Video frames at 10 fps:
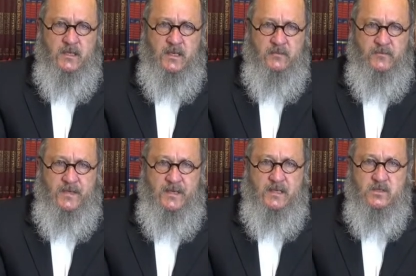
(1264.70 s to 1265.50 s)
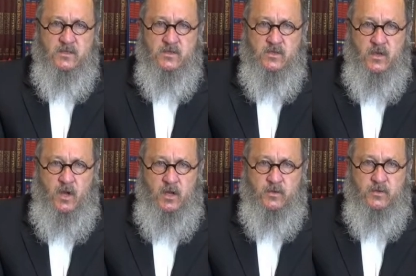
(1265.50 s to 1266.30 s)
if he
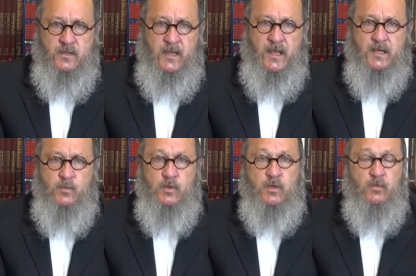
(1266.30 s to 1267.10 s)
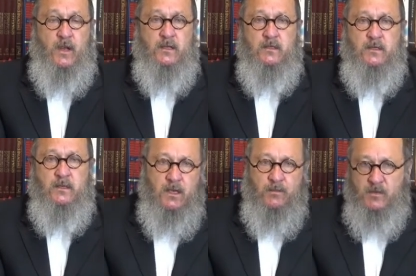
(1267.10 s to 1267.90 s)
slaughtered the animal correctly.
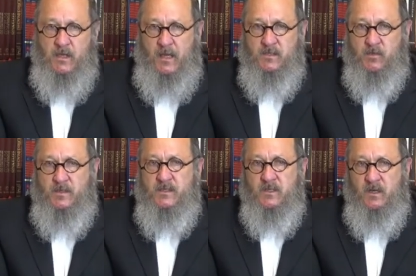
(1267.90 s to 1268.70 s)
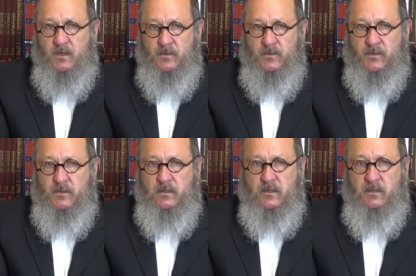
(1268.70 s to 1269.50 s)
As a result,
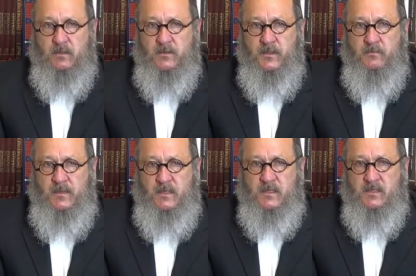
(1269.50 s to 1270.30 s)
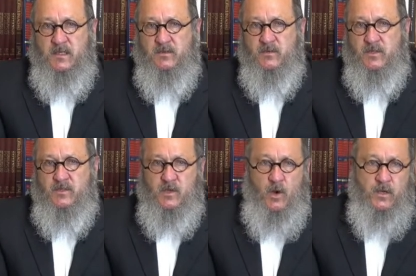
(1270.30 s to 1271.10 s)
the meat is either
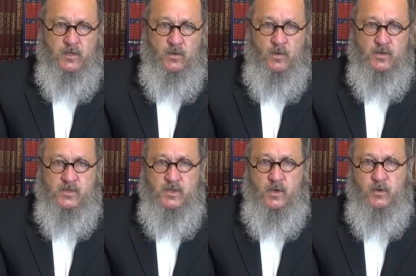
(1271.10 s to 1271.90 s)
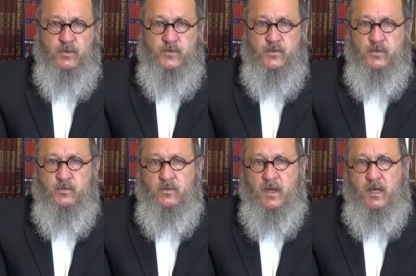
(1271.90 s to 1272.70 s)
discarded or sold to
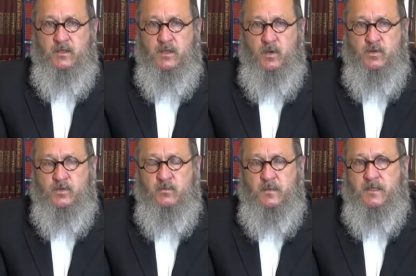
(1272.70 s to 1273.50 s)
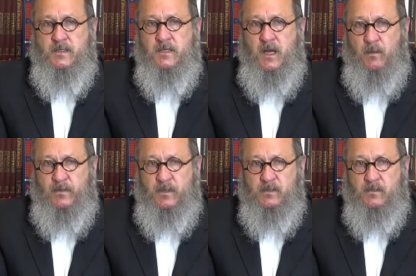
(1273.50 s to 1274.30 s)
non-kosher meat
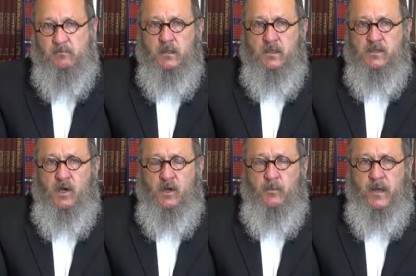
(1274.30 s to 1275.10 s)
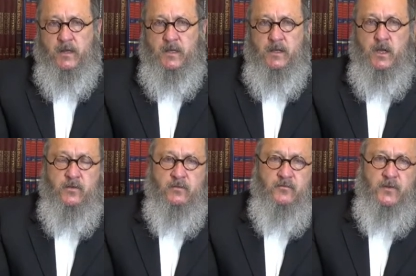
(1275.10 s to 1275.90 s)
companies. Let's talk about
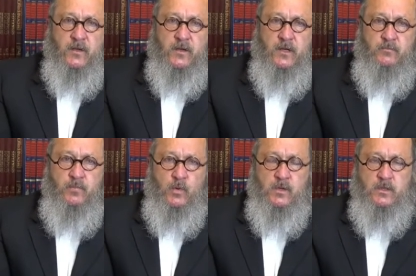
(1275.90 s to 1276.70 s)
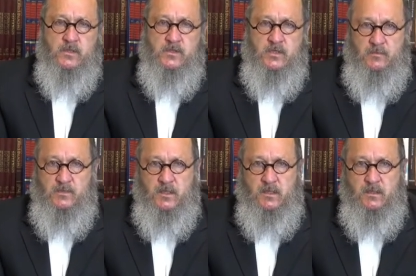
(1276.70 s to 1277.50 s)
another very important
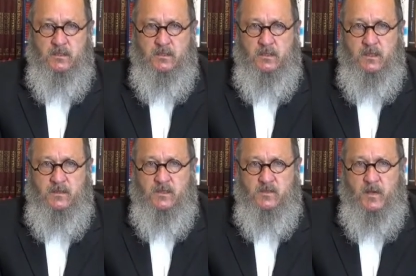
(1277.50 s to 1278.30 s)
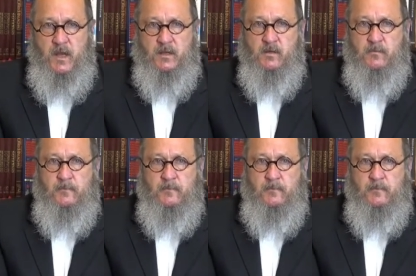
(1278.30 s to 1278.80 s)
subject in this matter: